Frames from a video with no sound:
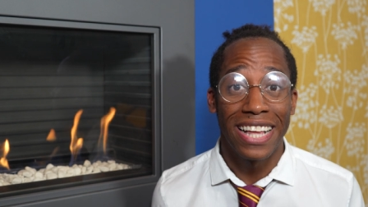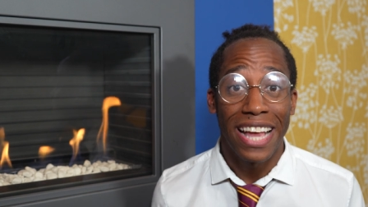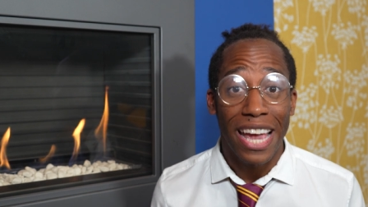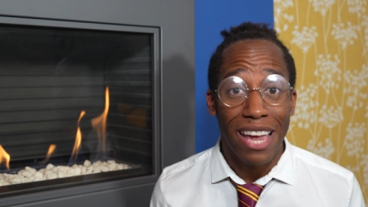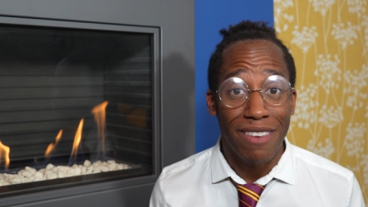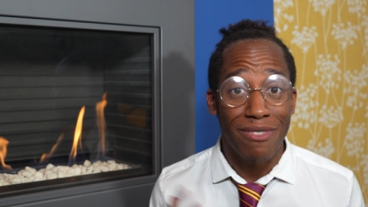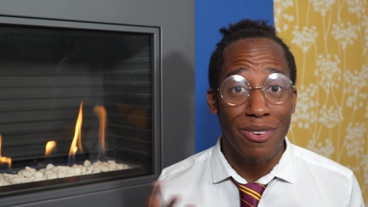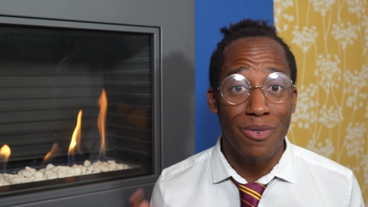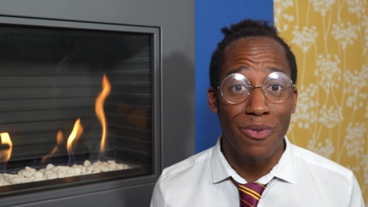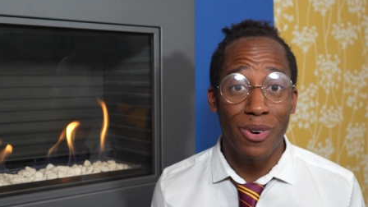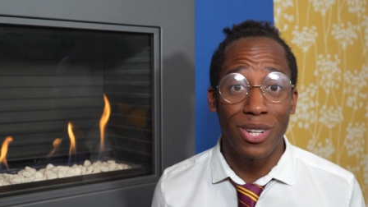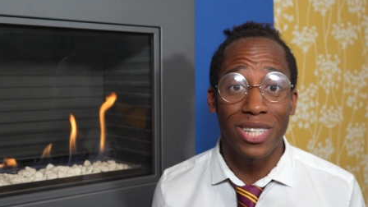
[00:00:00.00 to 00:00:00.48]

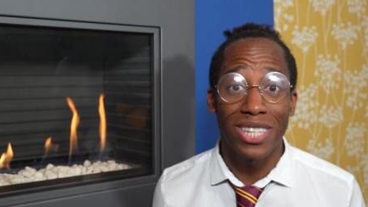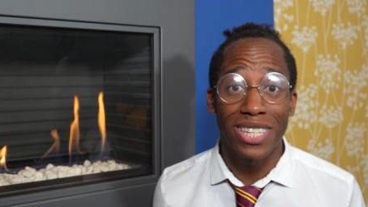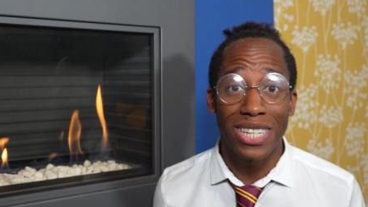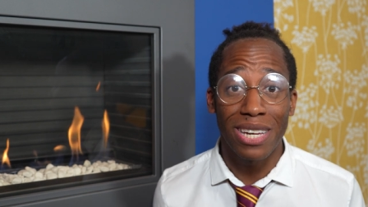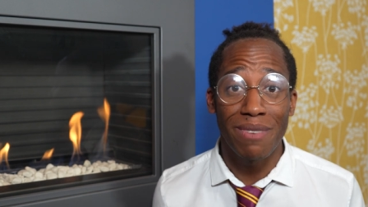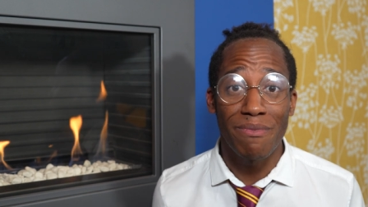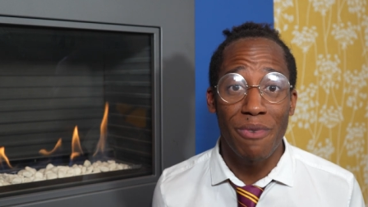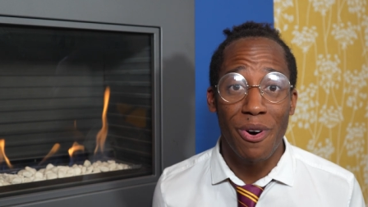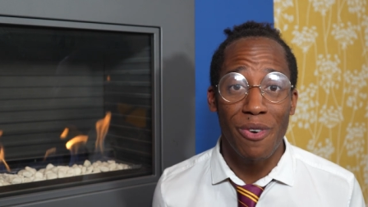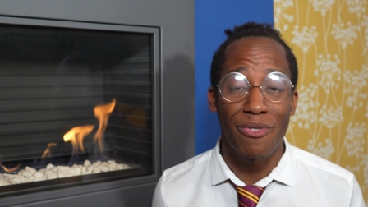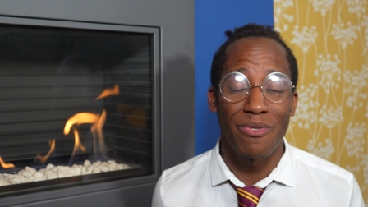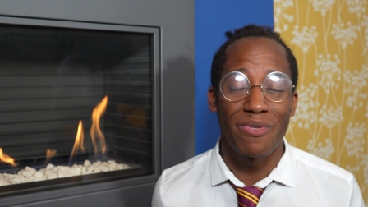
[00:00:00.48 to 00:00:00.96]
If you want to see
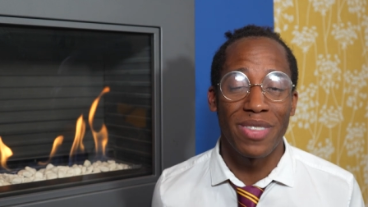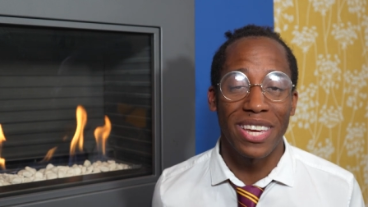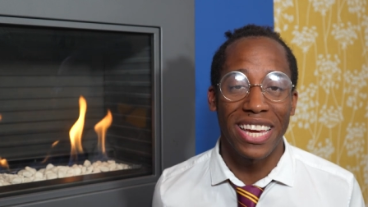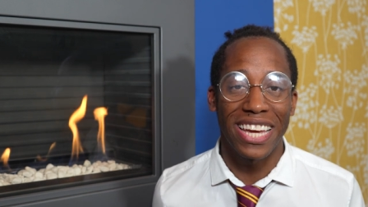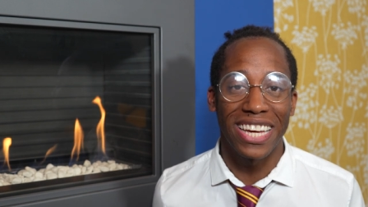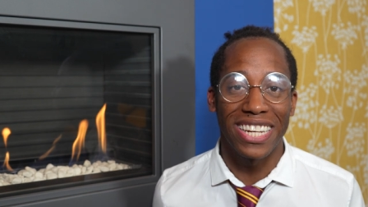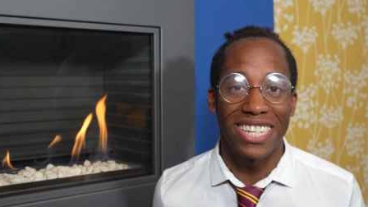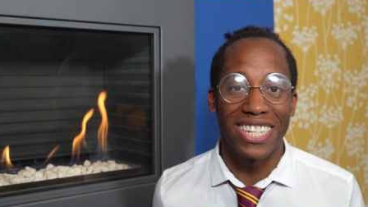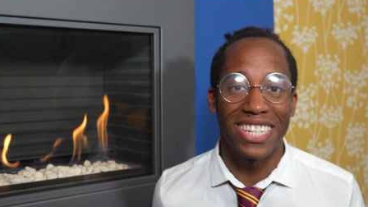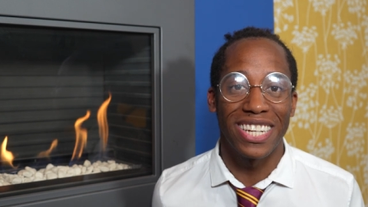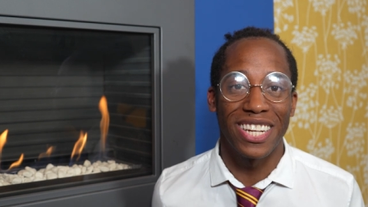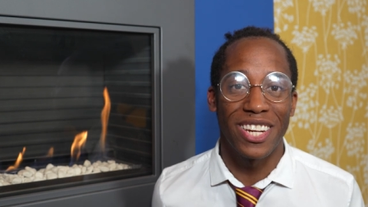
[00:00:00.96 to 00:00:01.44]
more from the
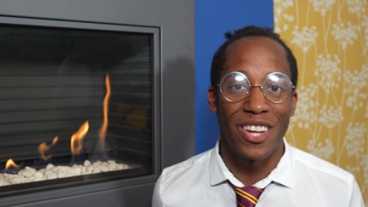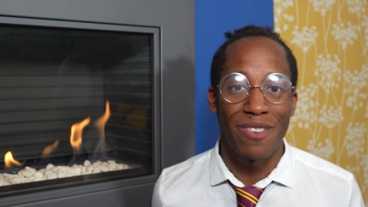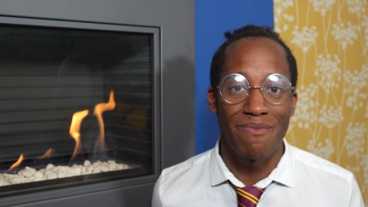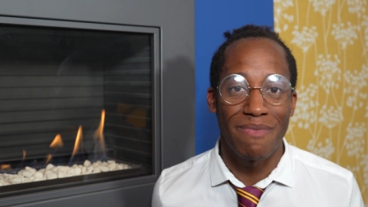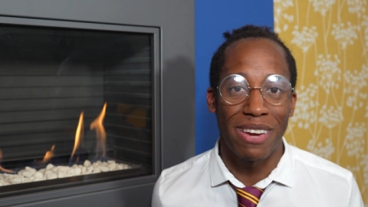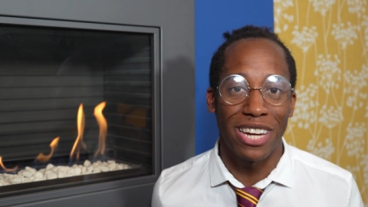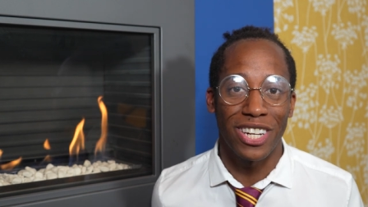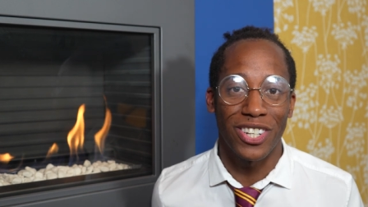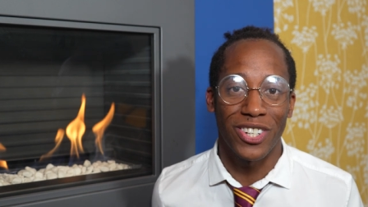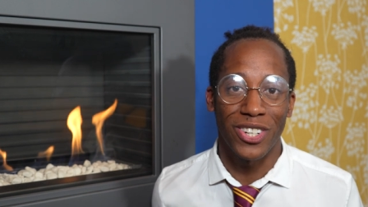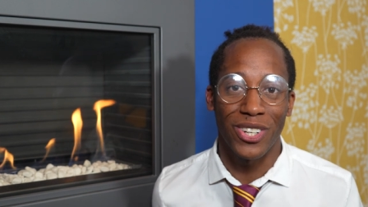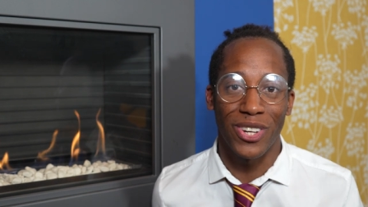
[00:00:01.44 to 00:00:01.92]
kitchen,
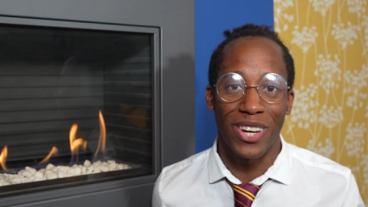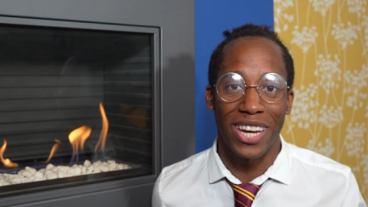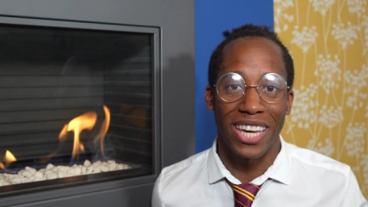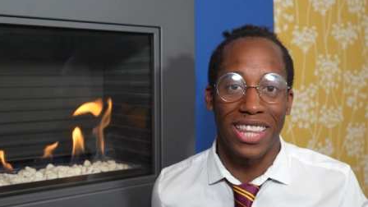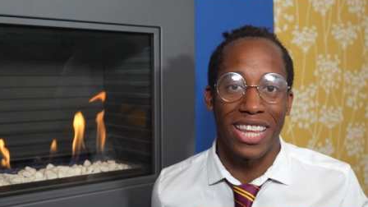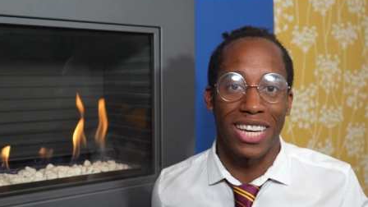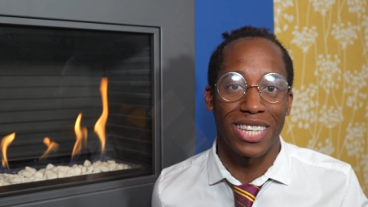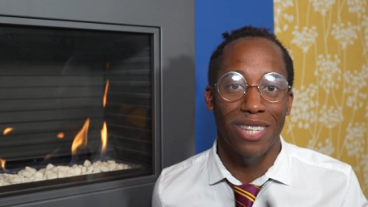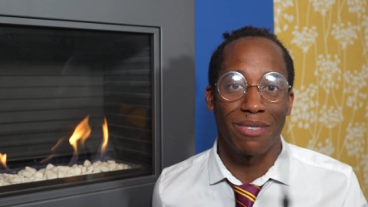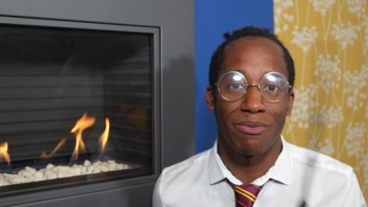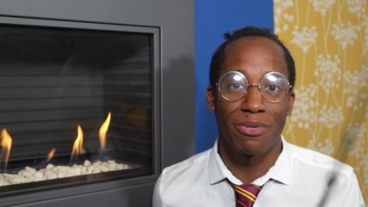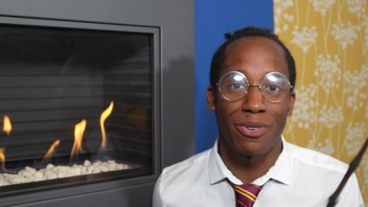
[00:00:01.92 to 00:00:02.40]
make sure you hit
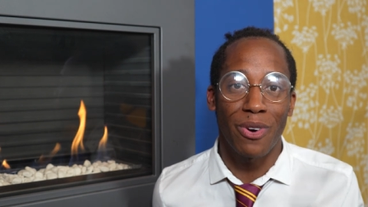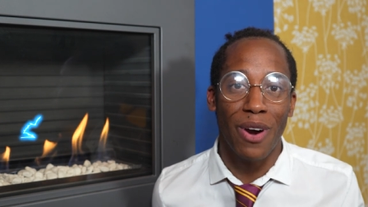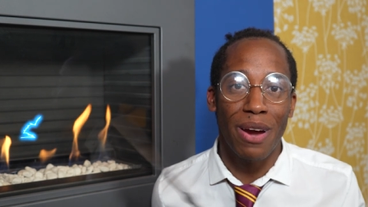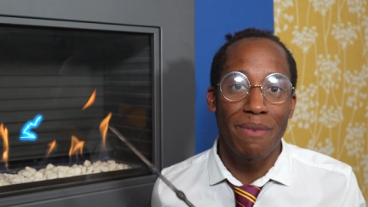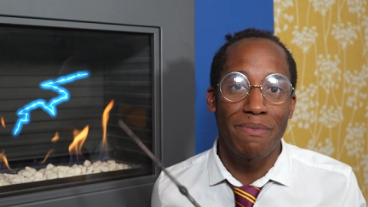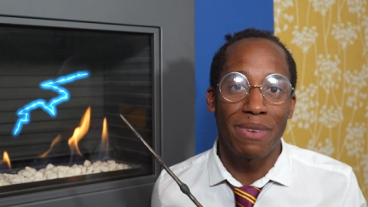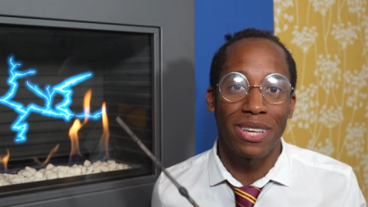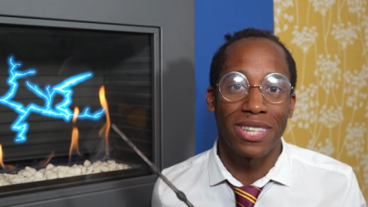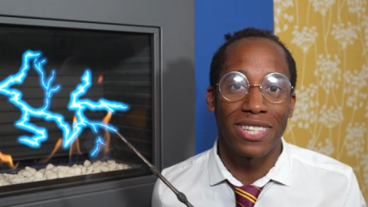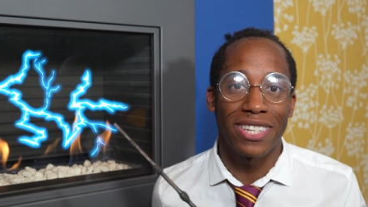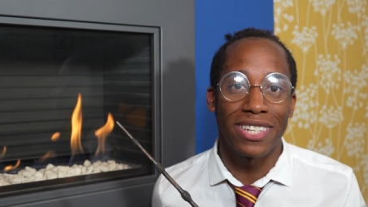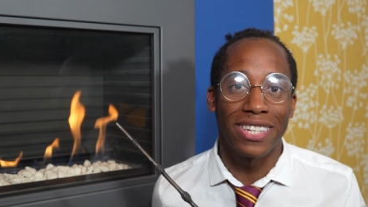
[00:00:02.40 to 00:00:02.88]
that subscribe
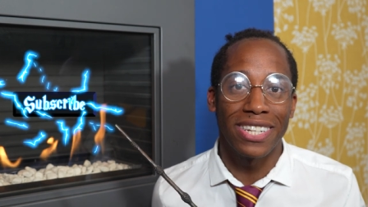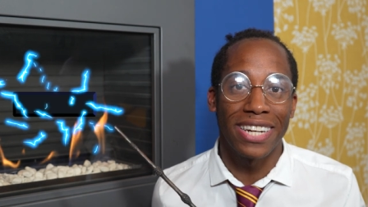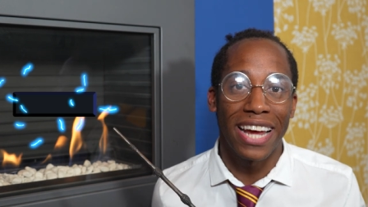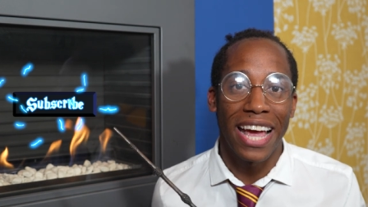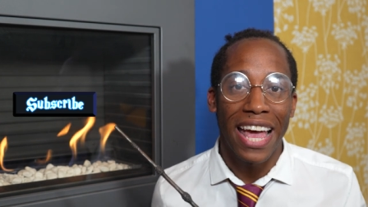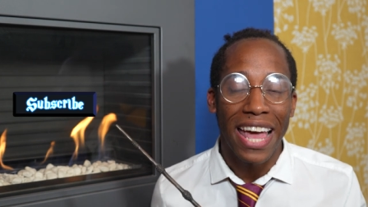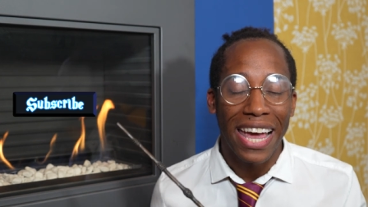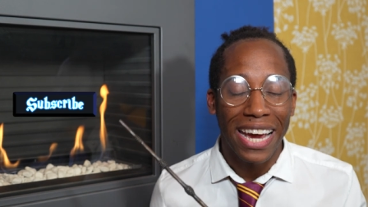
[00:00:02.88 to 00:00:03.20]
button,